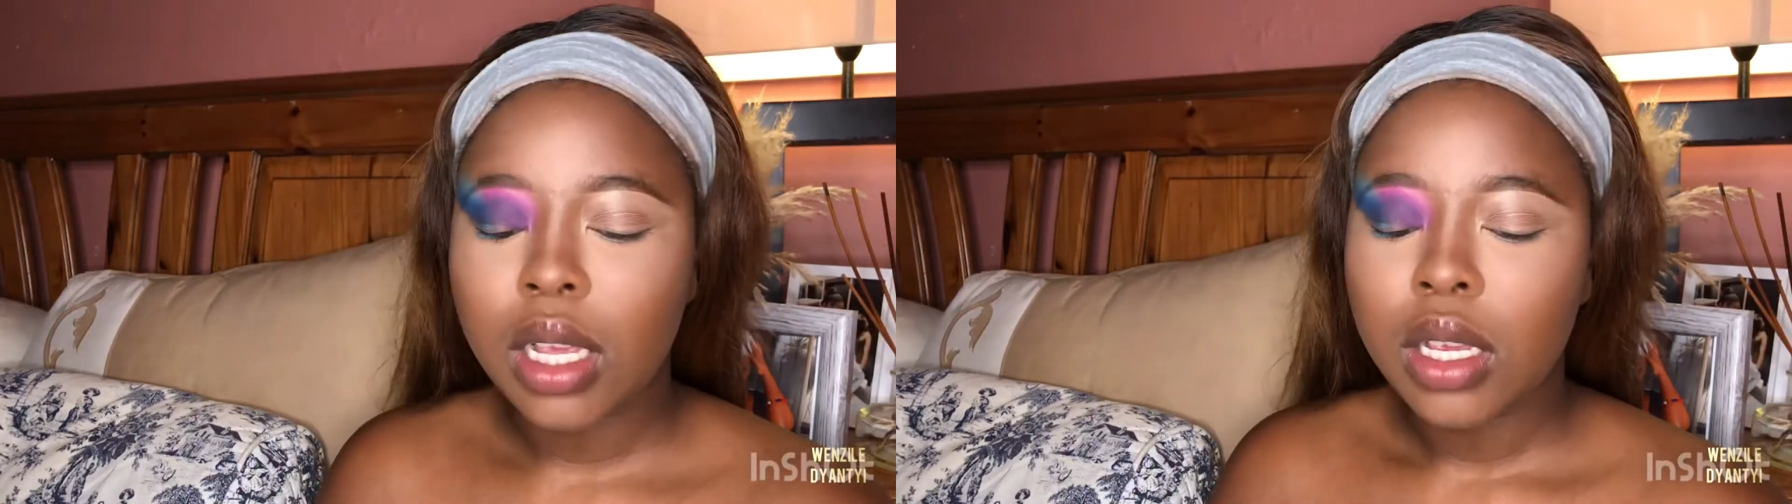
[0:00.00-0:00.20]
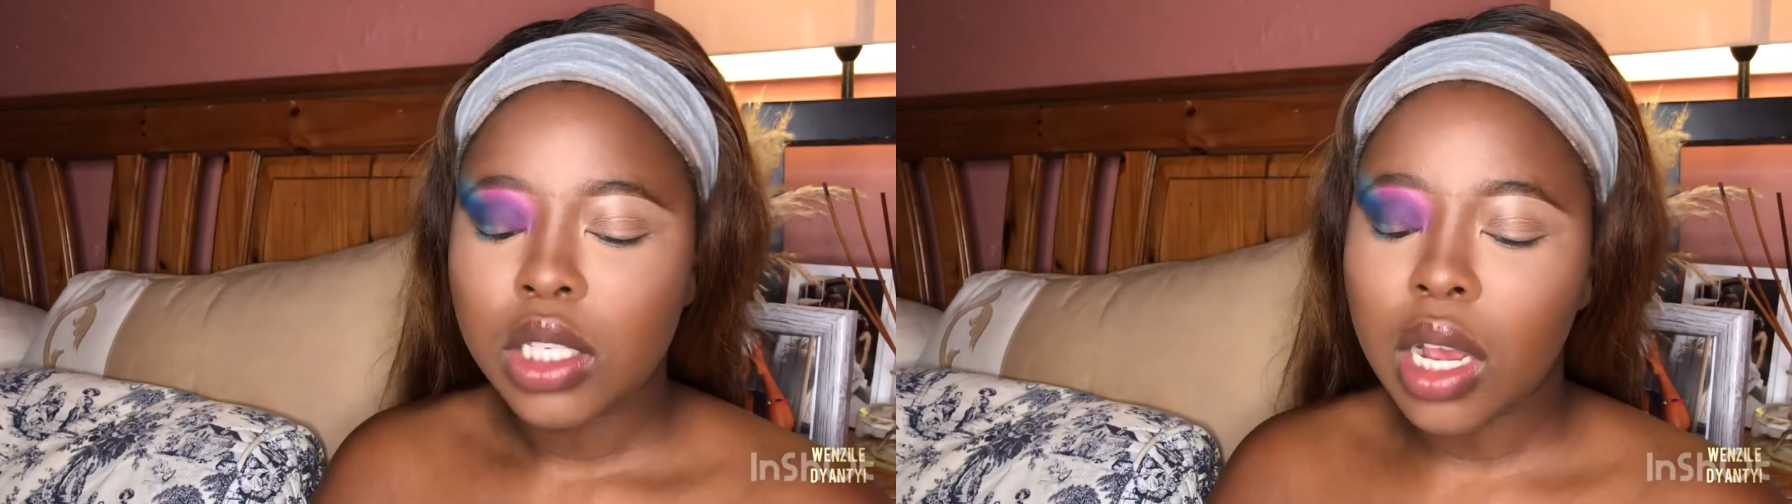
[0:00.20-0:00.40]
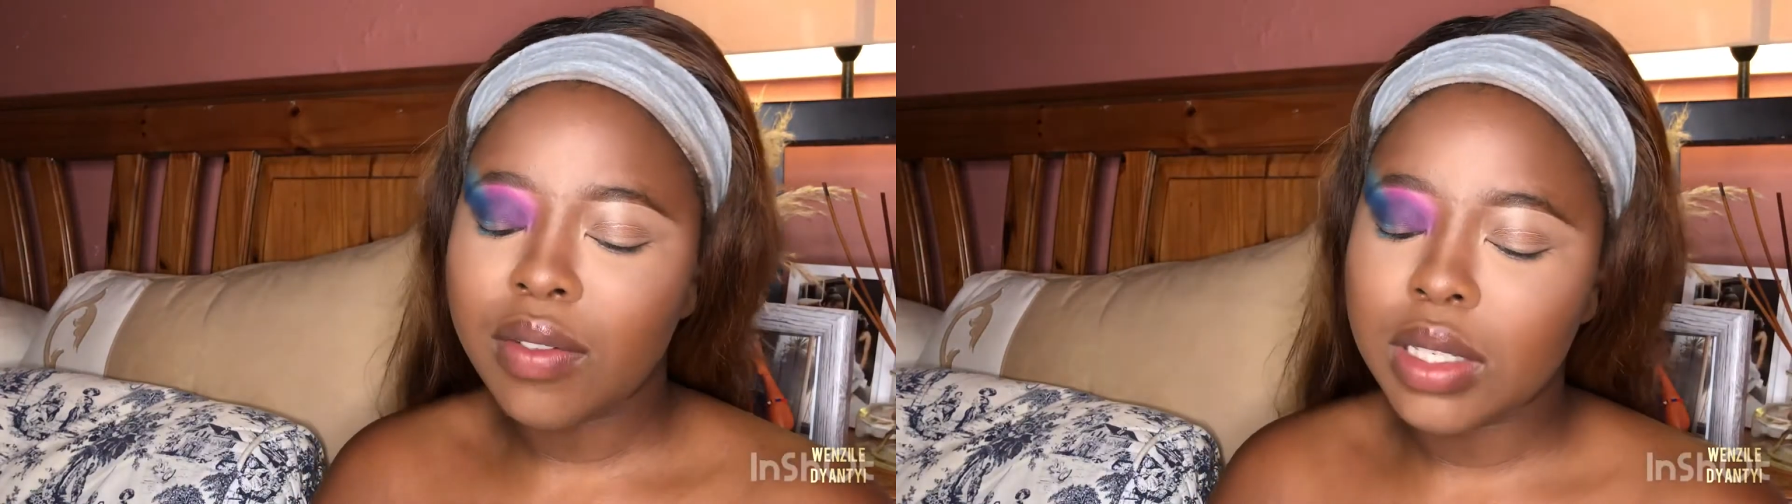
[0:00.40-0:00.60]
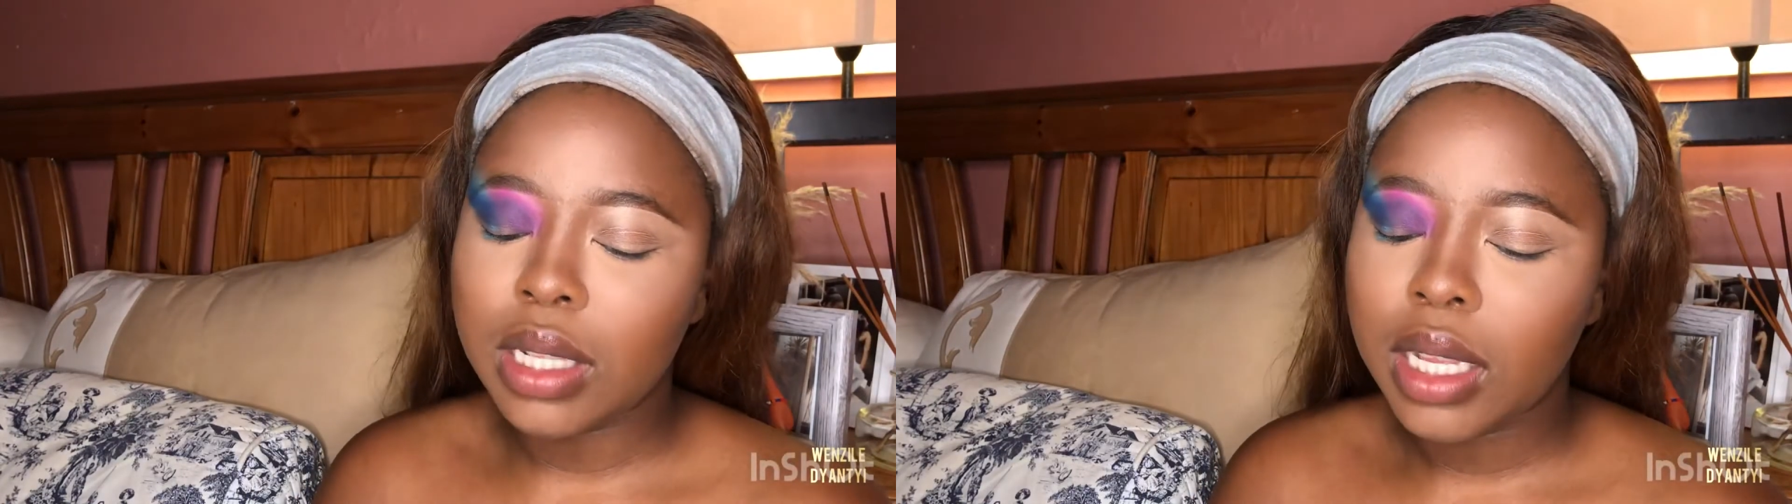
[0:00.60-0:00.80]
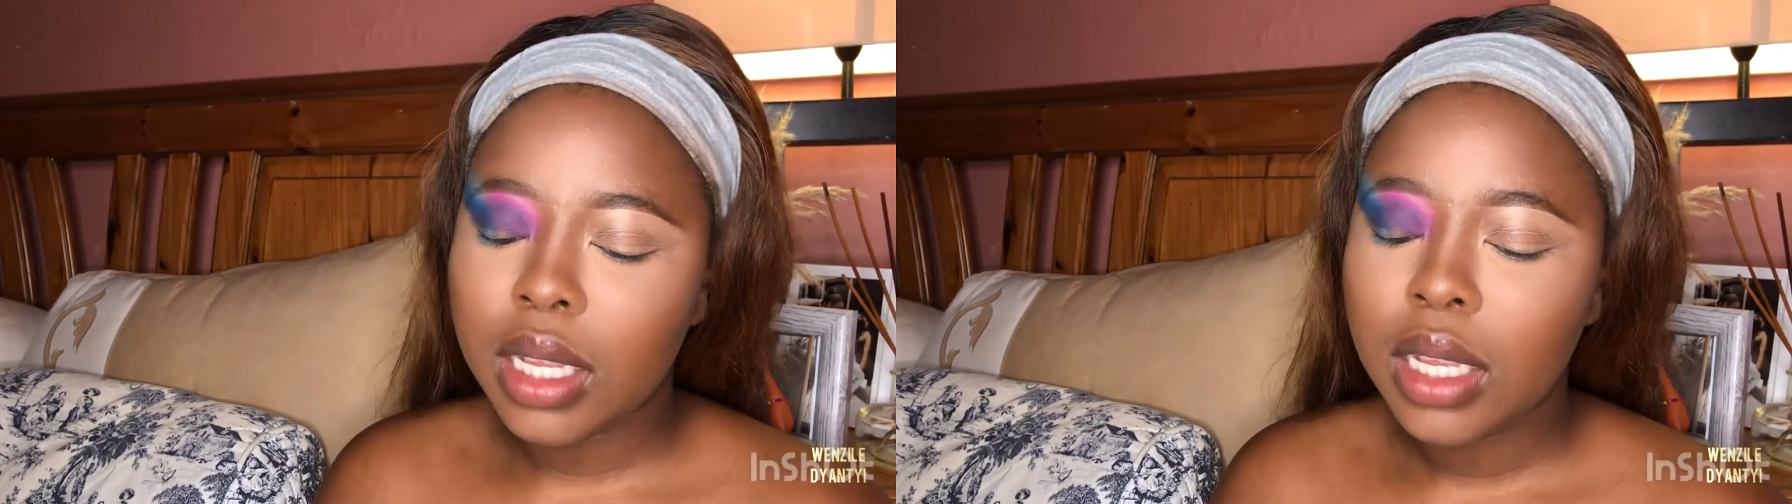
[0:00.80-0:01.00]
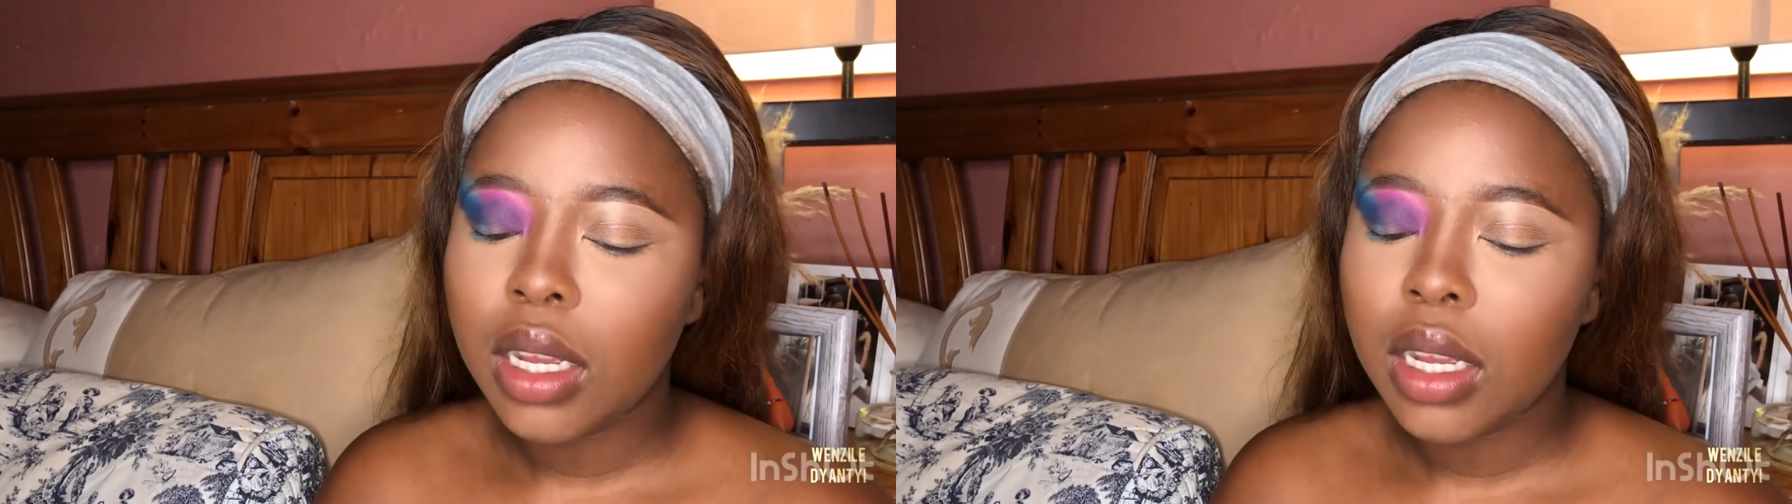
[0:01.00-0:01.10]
So obviously